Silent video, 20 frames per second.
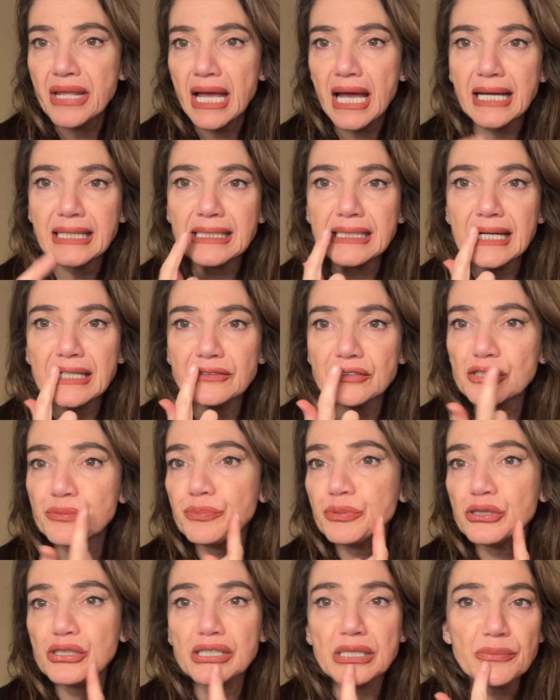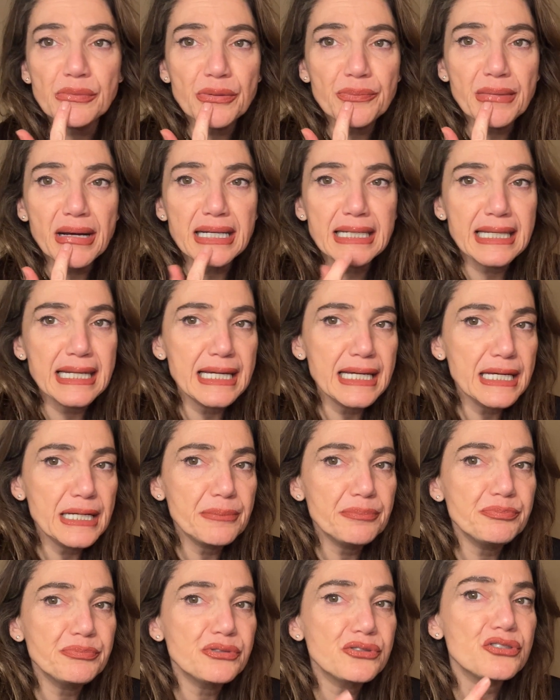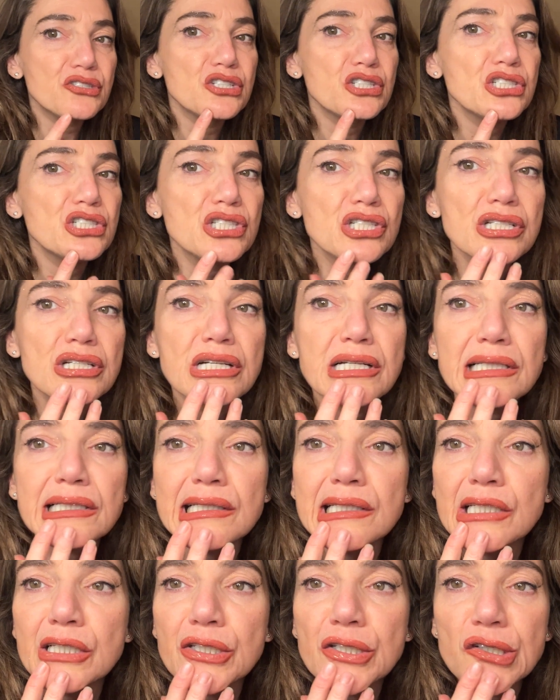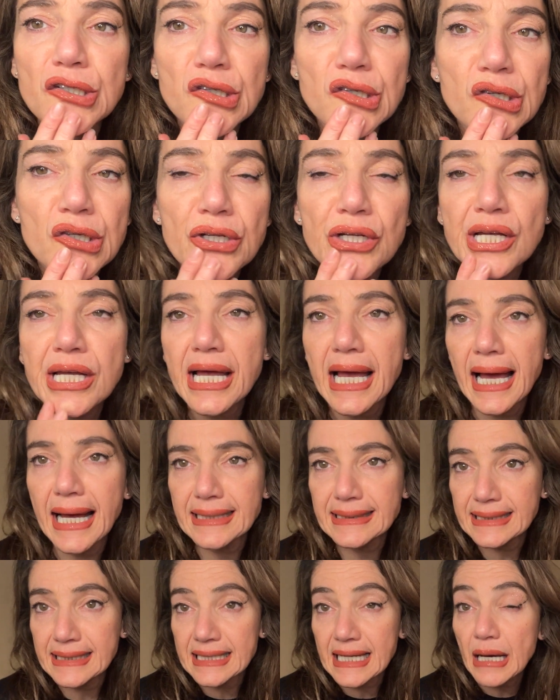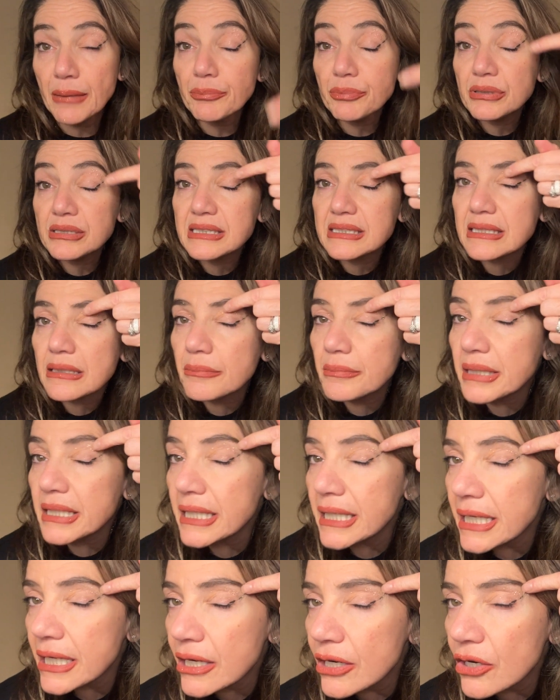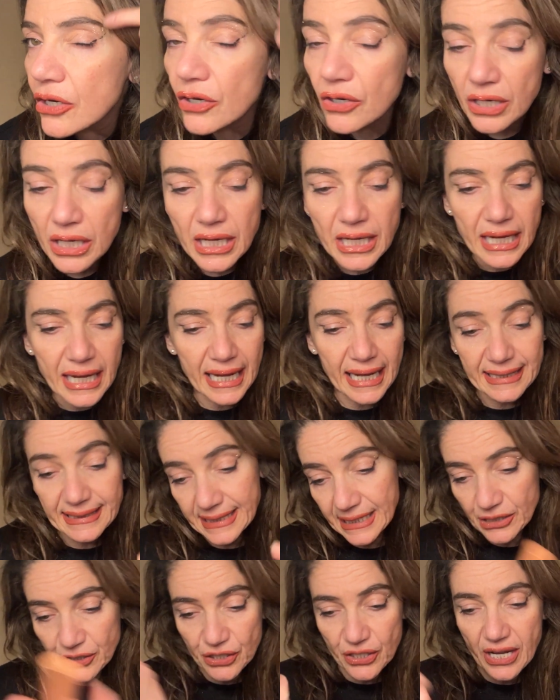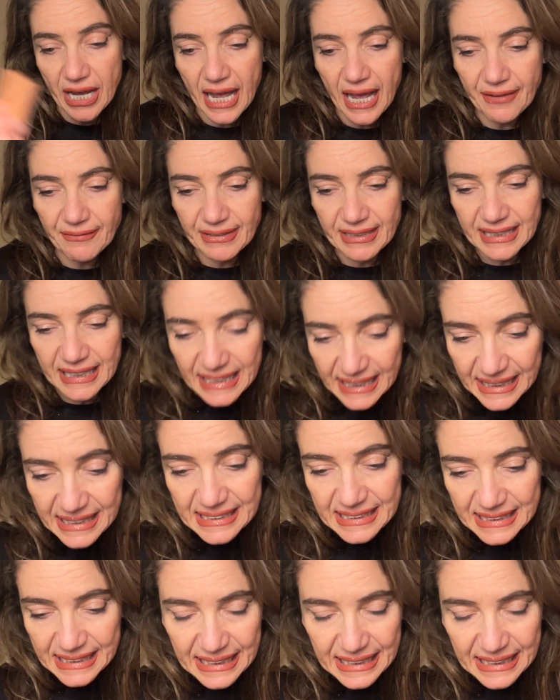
And then I just put some on my lips. You can see the glitter. And then I uh, put some here. And there you have it. Easy,